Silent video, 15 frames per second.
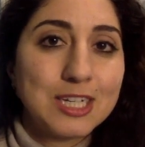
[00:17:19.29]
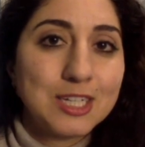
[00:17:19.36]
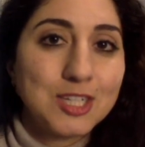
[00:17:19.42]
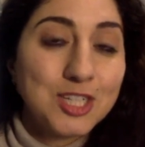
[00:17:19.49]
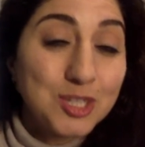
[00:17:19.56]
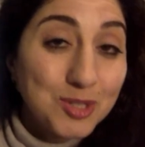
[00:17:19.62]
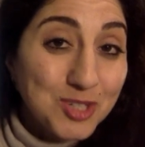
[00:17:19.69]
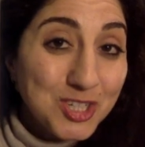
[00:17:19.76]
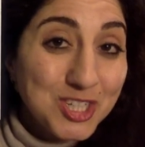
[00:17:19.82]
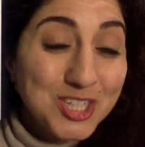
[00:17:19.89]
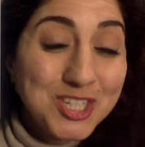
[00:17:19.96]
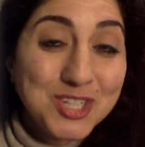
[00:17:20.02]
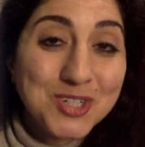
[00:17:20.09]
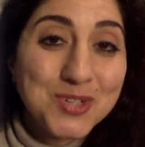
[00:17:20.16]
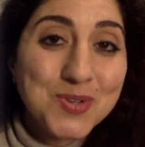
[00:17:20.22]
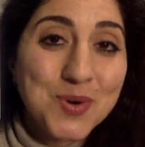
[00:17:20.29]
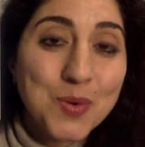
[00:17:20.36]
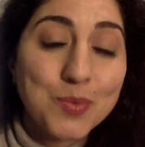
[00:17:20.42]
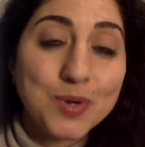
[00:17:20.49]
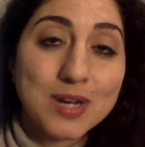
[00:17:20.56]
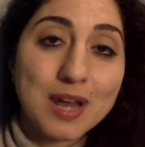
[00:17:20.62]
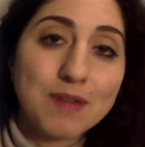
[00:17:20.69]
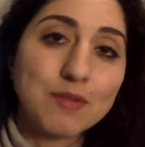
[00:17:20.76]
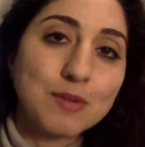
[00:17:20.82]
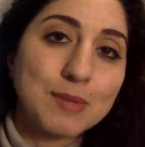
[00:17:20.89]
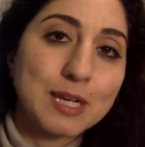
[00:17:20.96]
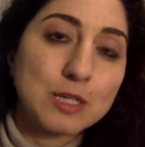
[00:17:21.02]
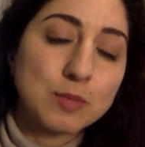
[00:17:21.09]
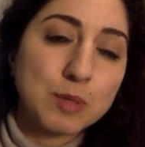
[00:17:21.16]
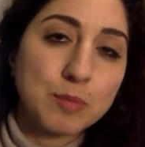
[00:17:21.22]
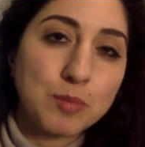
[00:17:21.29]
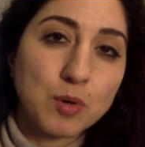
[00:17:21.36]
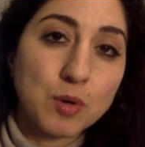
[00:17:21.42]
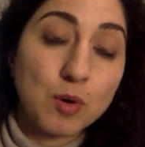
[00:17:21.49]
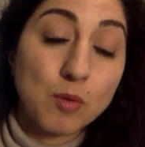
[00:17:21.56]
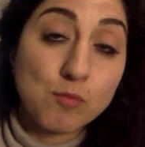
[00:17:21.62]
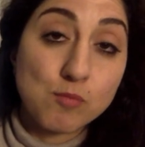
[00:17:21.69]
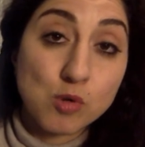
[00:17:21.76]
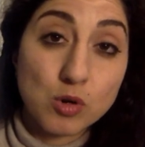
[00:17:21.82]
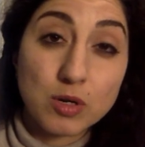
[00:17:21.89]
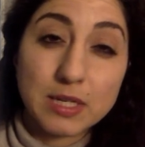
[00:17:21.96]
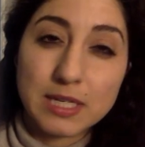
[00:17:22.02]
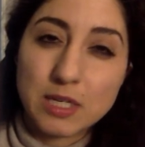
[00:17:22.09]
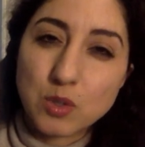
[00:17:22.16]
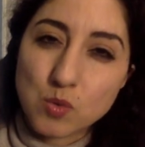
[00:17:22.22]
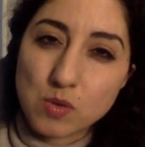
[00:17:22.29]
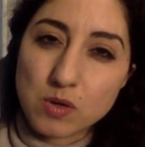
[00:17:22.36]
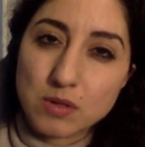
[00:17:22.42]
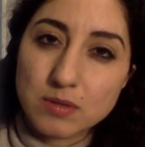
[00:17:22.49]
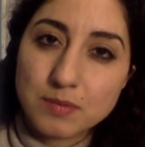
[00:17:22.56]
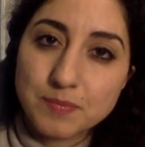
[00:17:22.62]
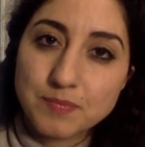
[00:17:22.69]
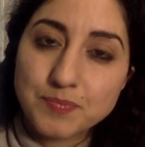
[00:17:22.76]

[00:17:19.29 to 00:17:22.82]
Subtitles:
you should do whatever makes people more equal.